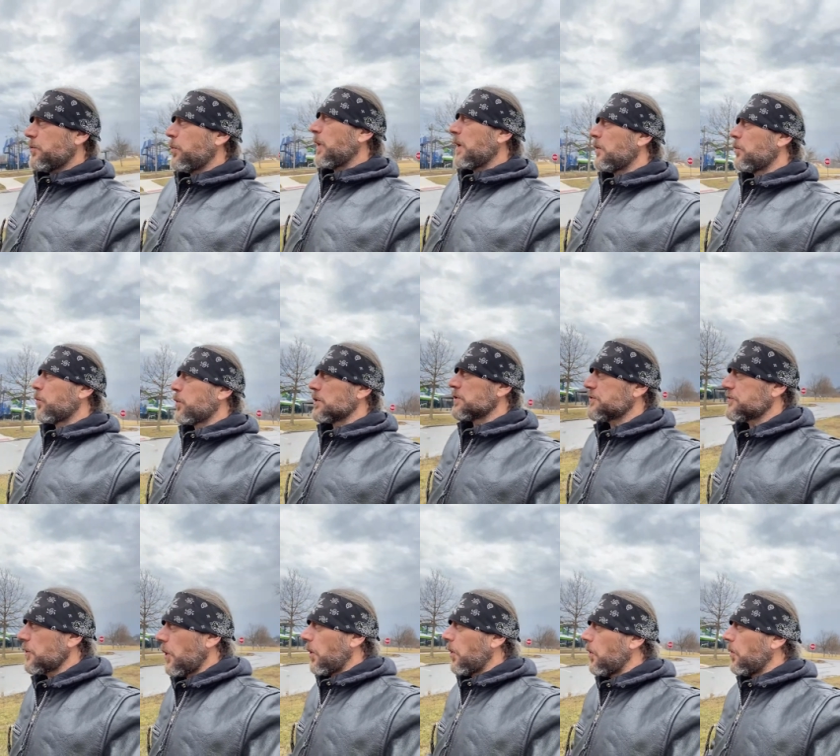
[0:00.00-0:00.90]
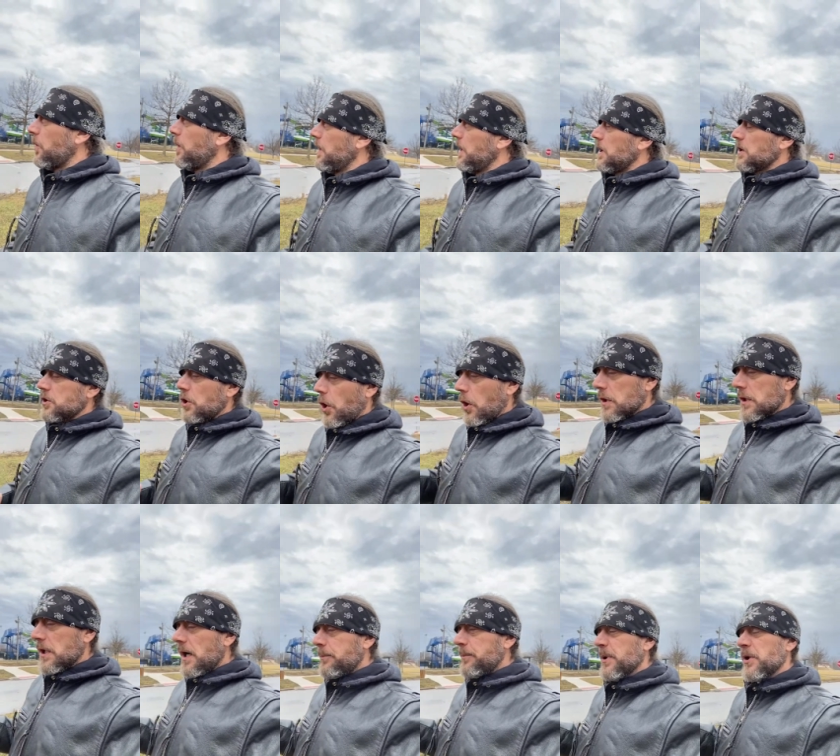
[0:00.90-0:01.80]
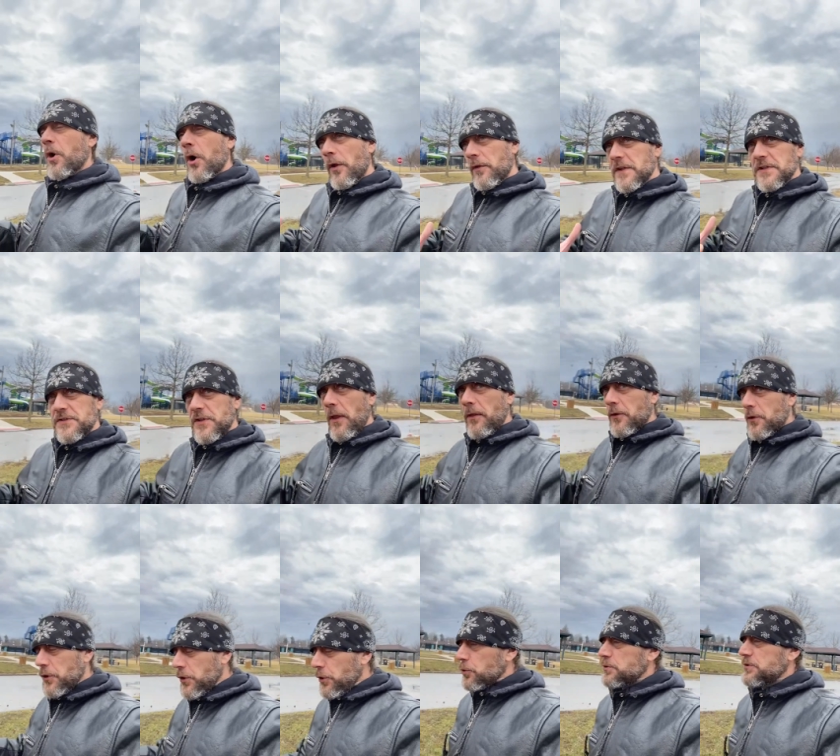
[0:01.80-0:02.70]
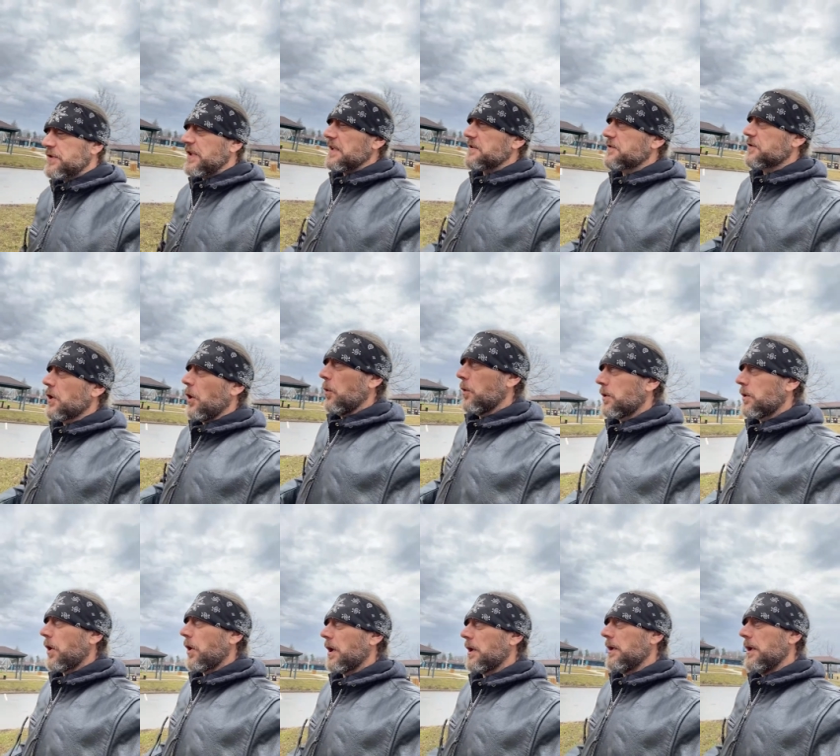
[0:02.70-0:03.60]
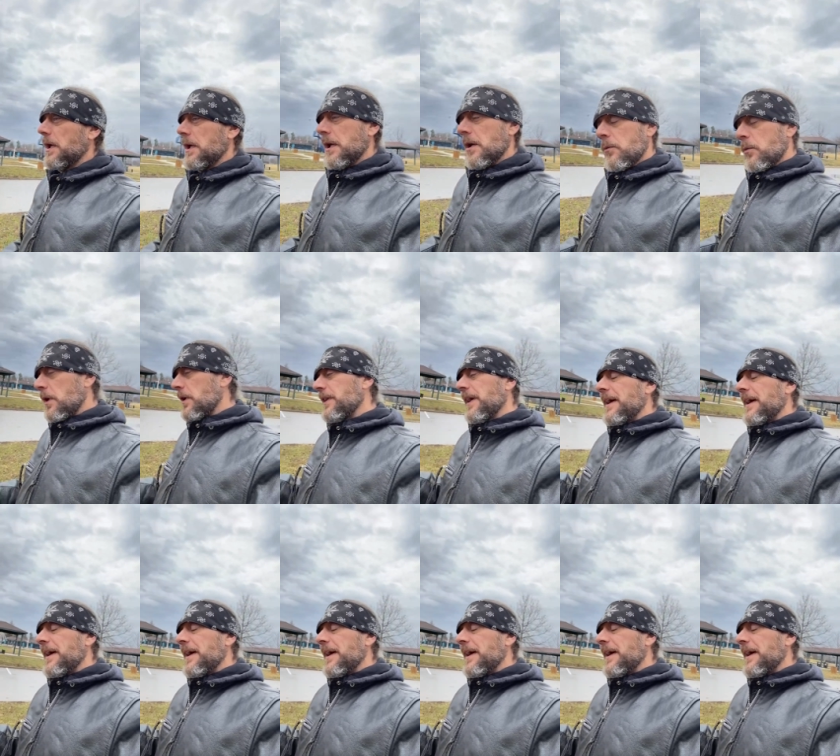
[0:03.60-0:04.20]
We're so caught up in all this other news that's going on with.